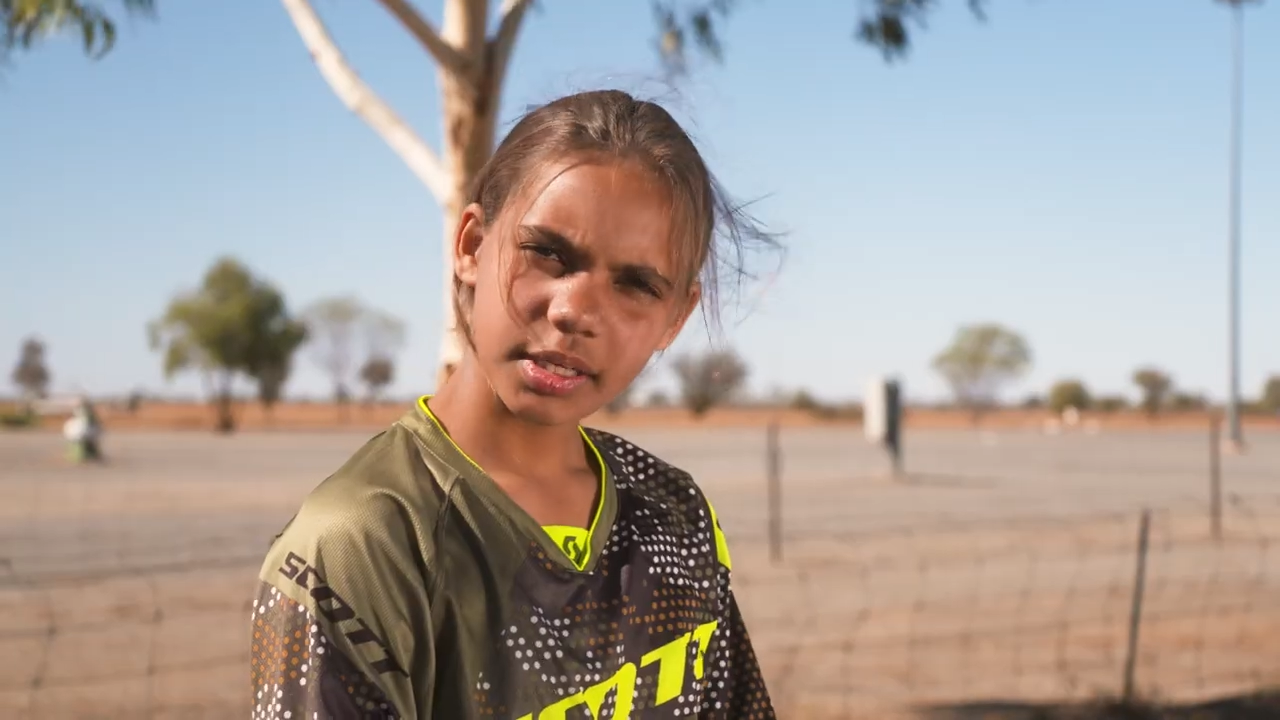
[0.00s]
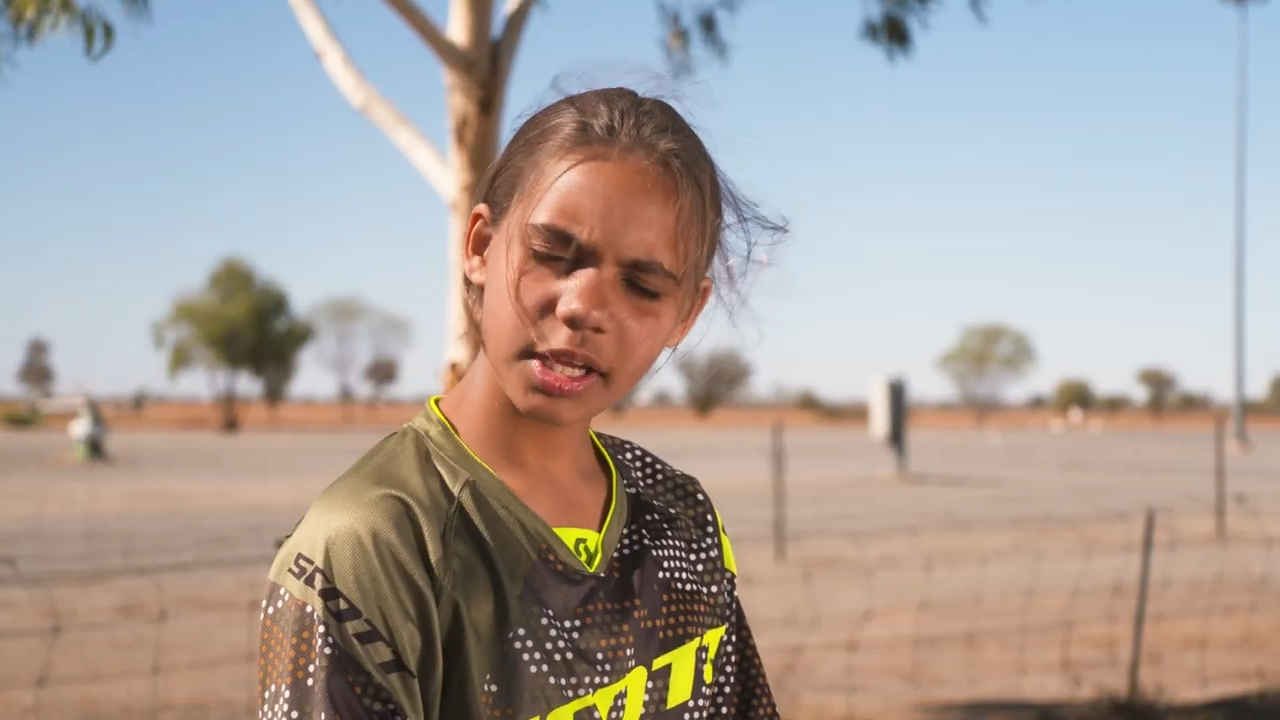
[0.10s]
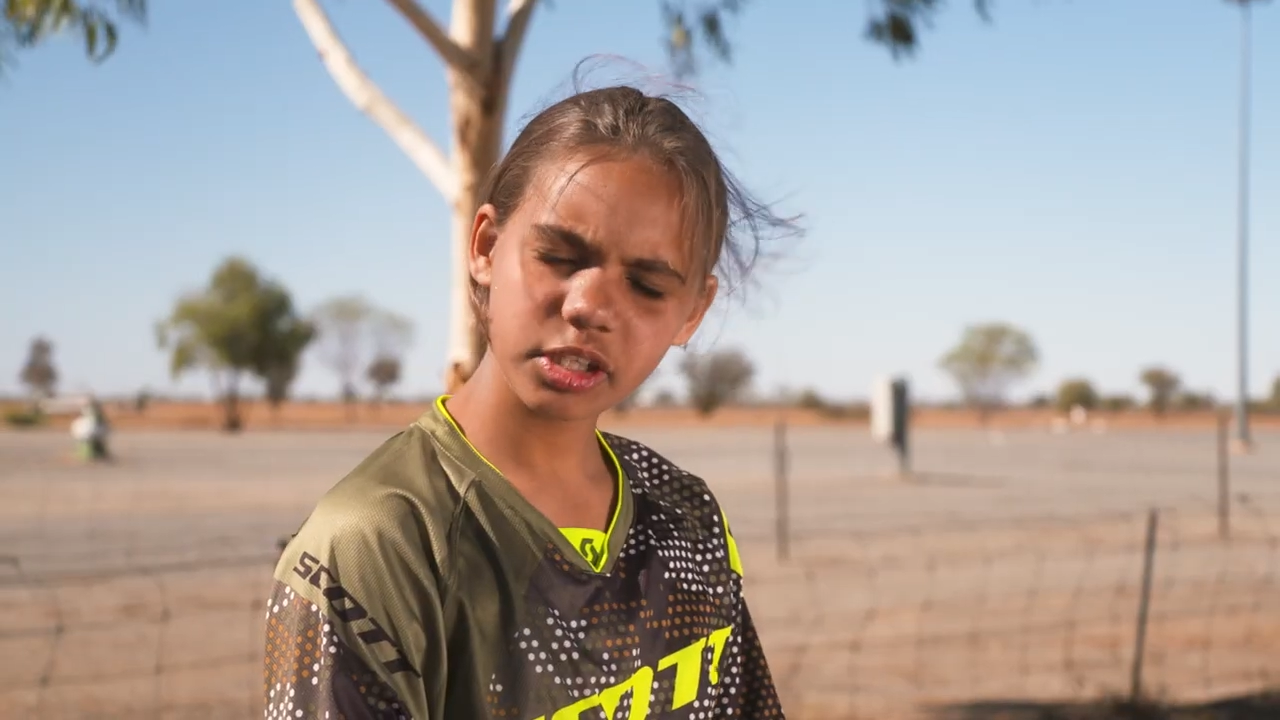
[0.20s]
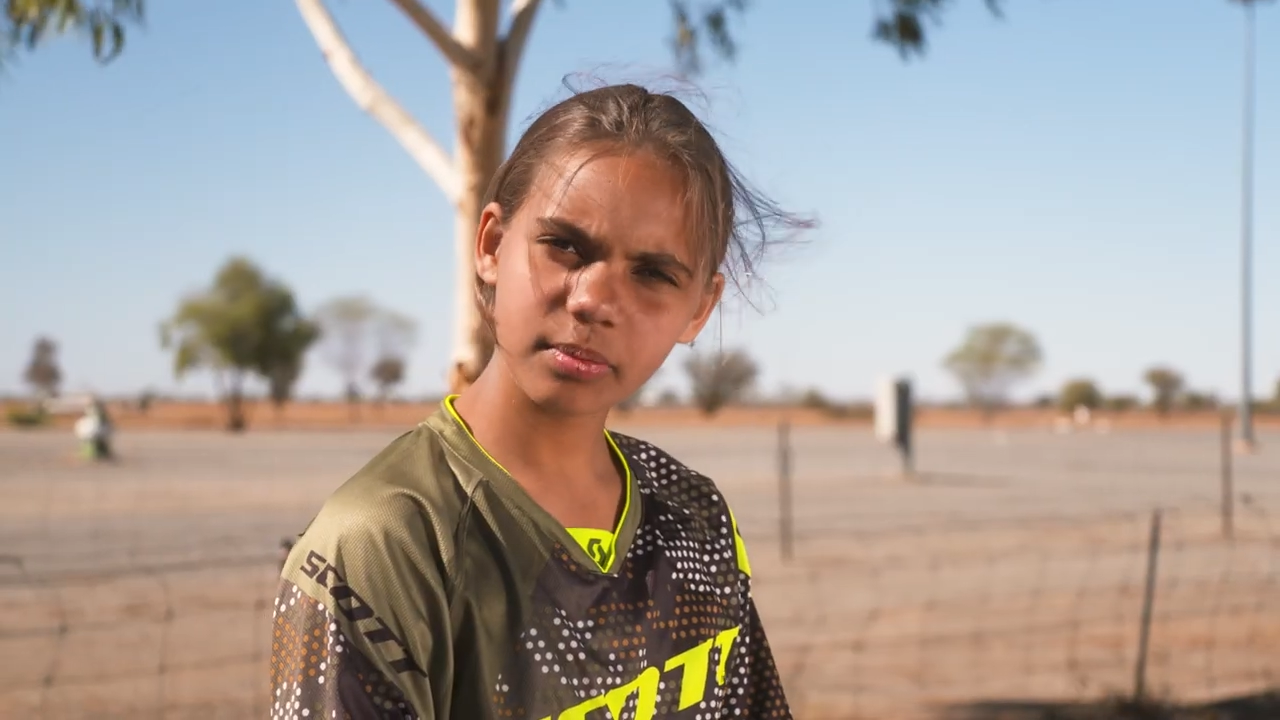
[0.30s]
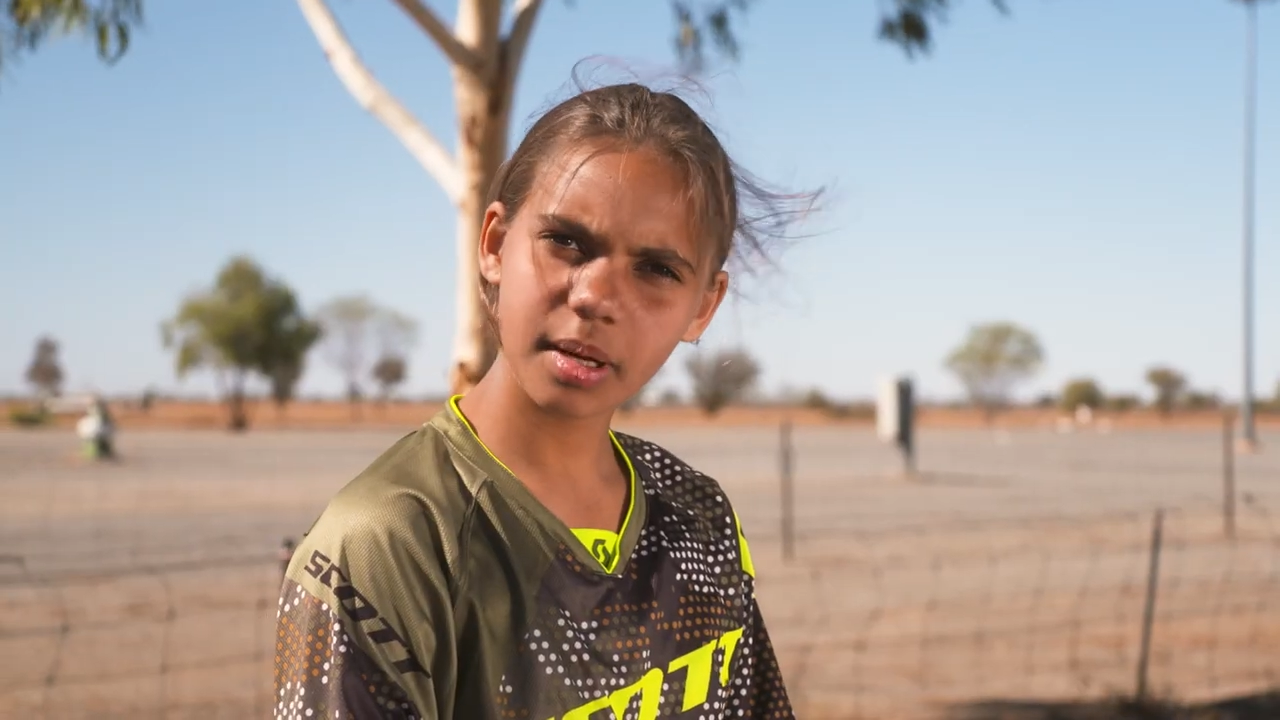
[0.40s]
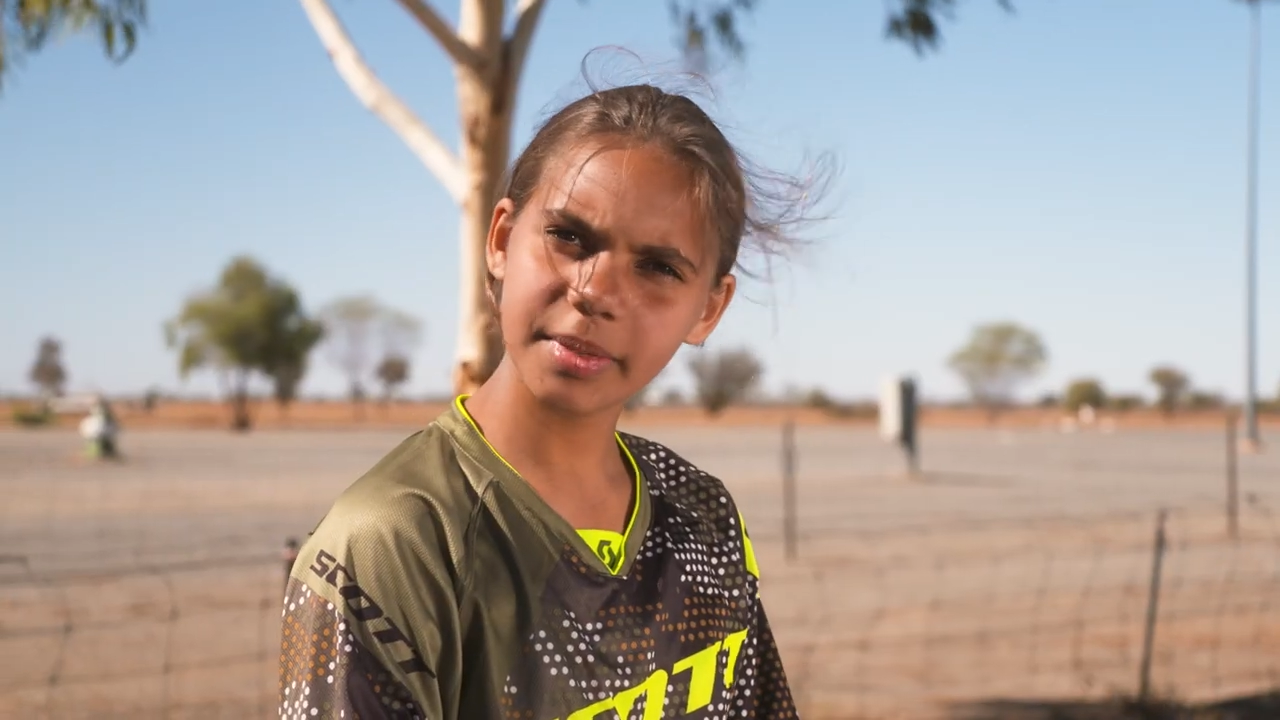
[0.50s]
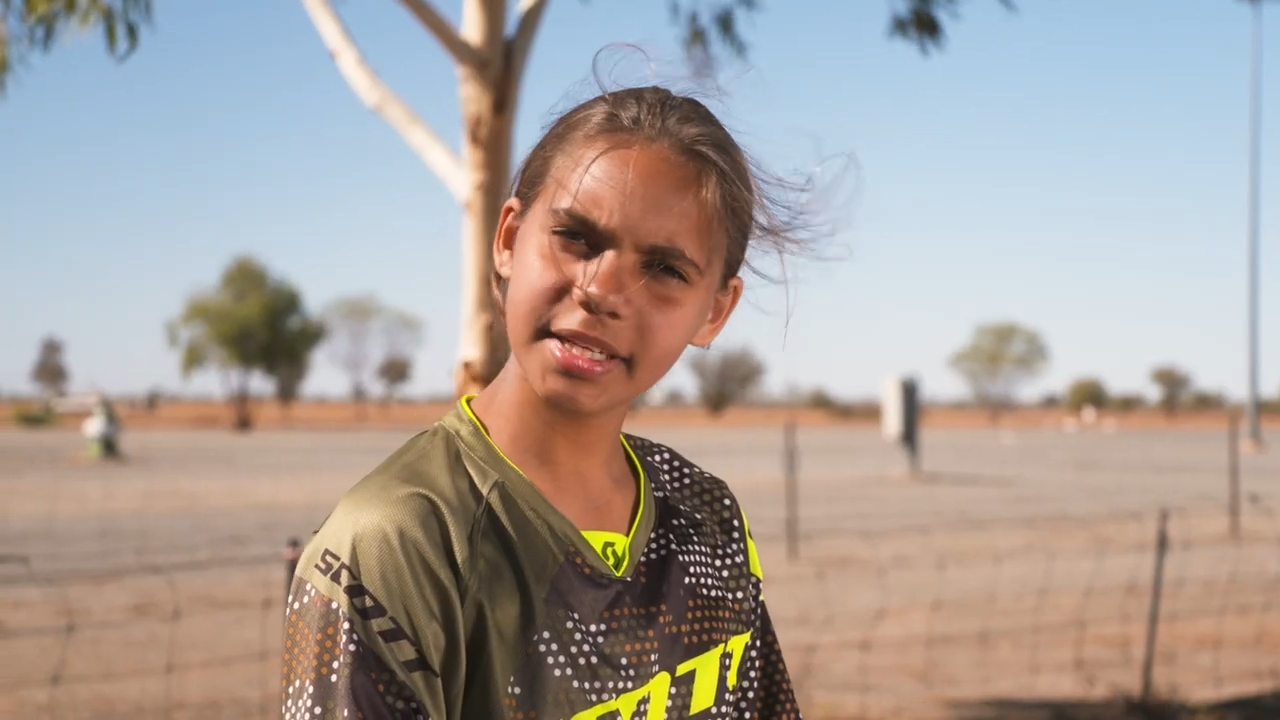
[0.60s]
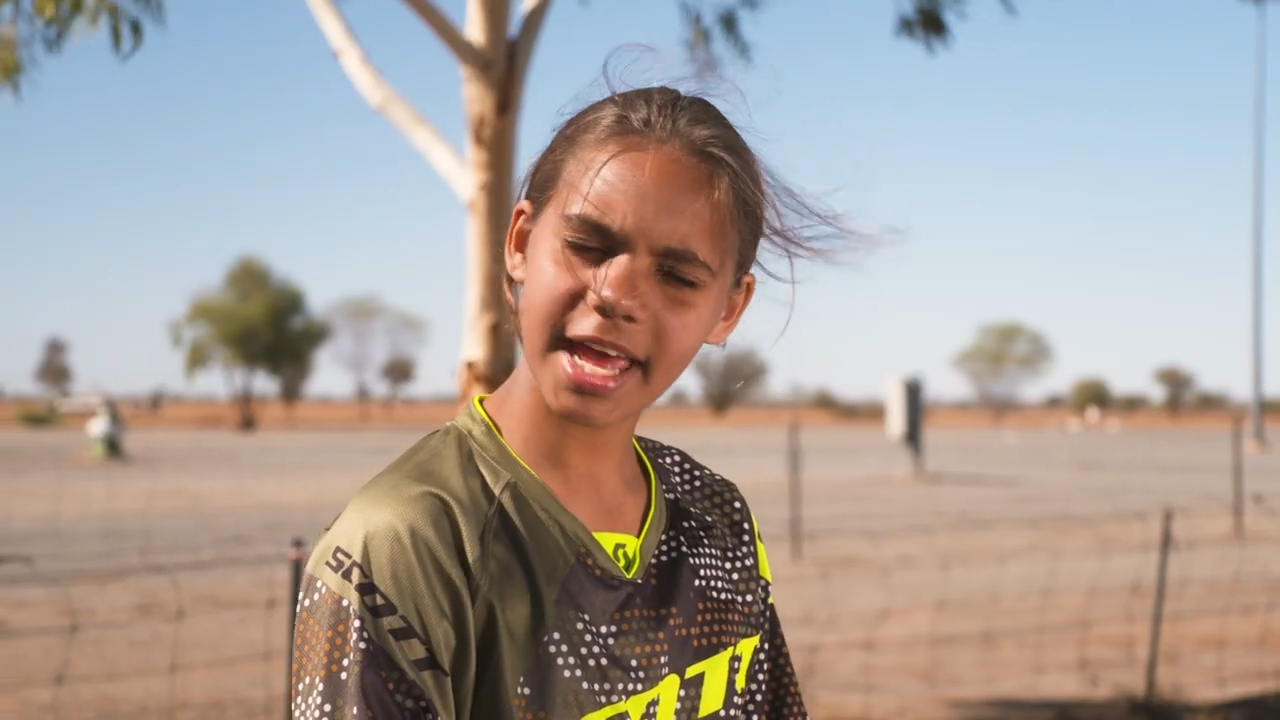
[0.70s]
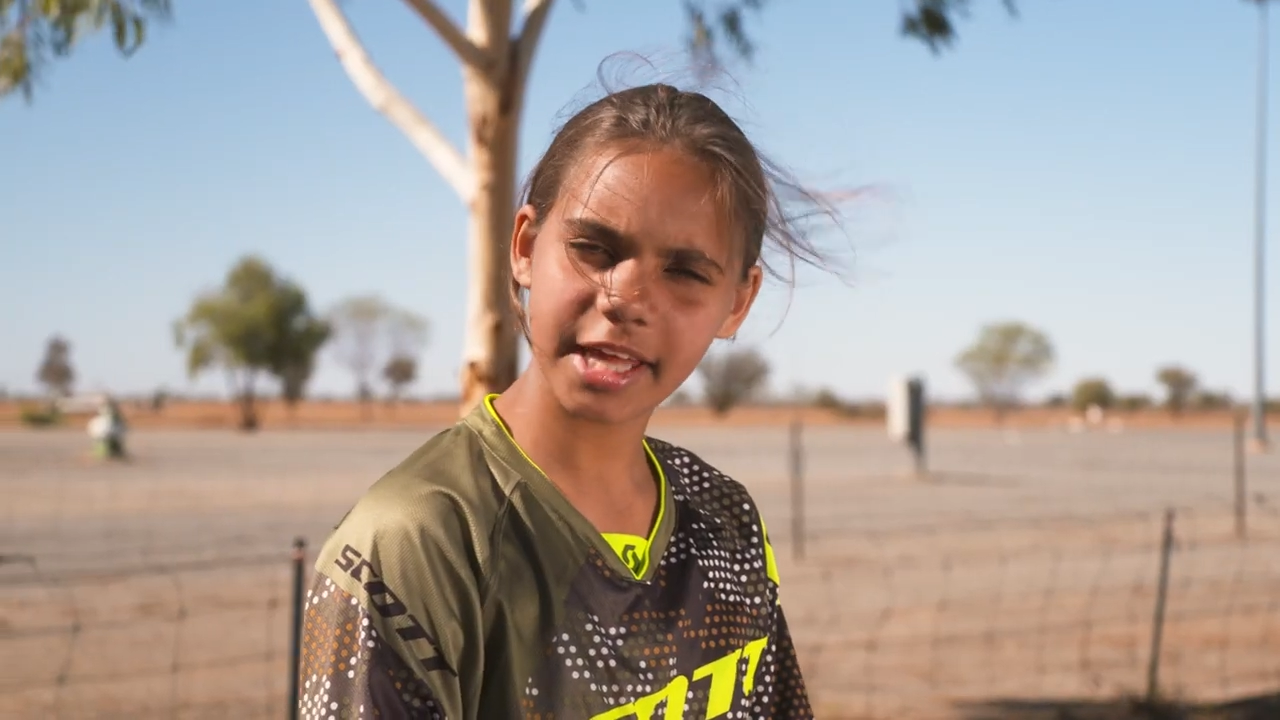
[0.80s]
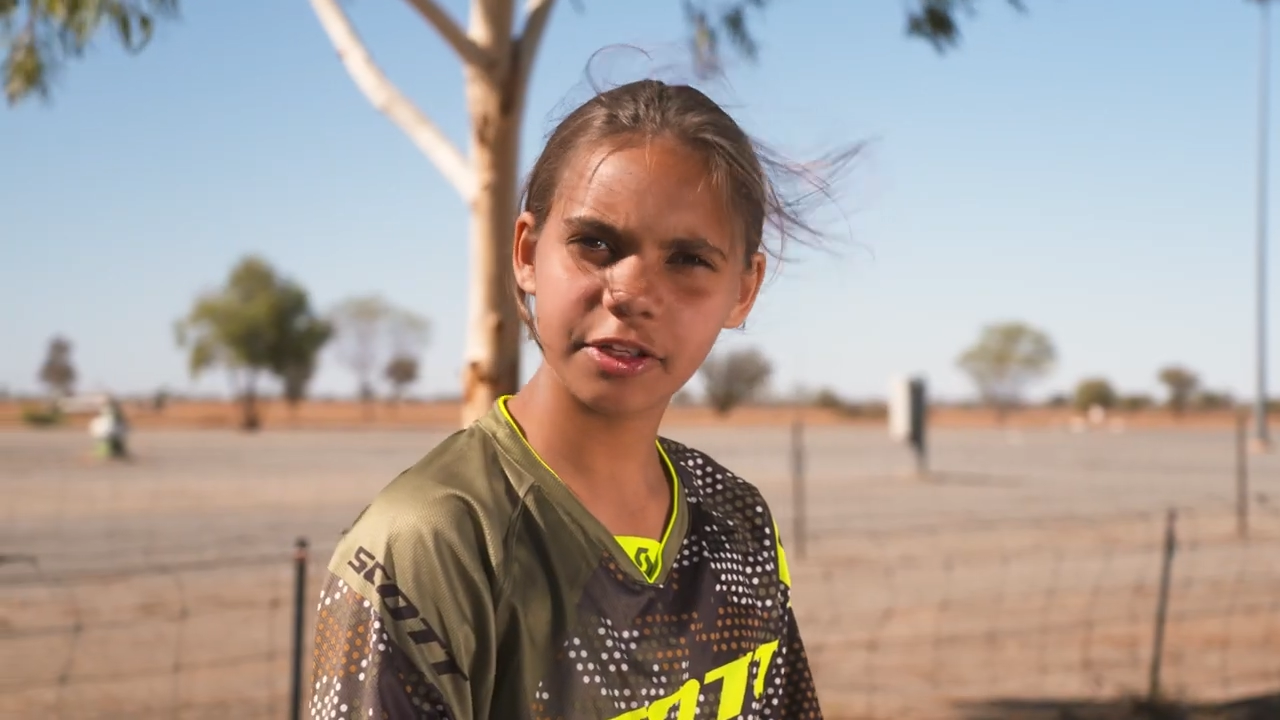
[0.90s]
Tell your mum
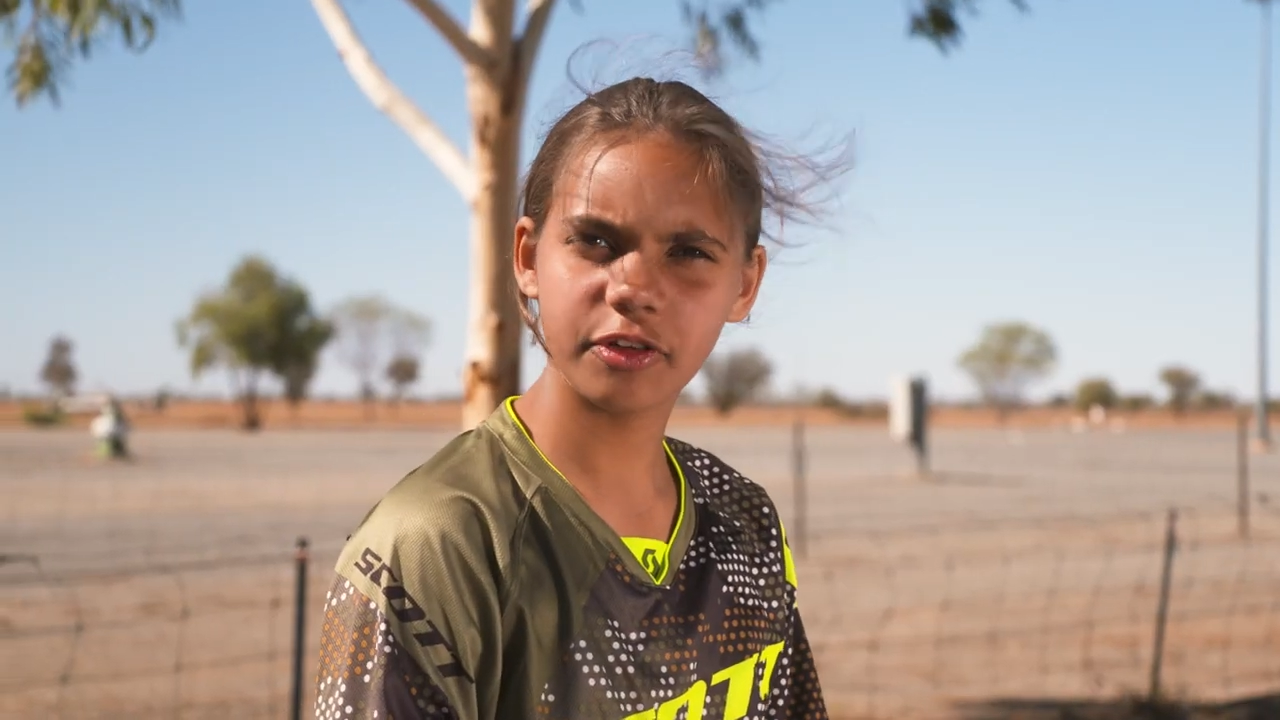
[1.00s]
and dad